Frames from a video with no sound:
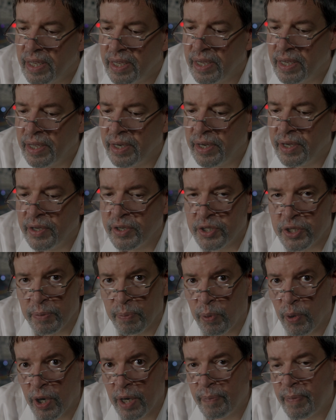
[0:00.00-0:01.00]
It is
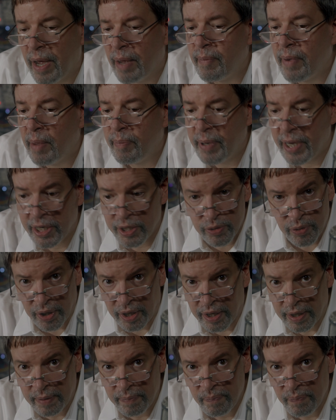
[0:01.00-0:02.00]
supported by my
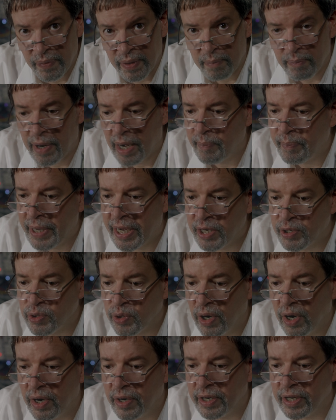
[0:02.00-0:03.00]
Patreon, my
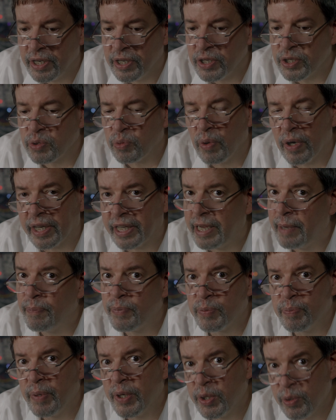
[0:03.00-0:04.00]
Patreon is what
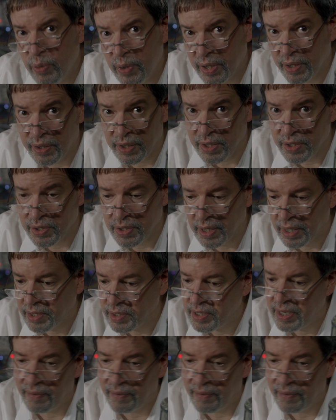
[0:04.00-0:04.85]
keeps me doing these things.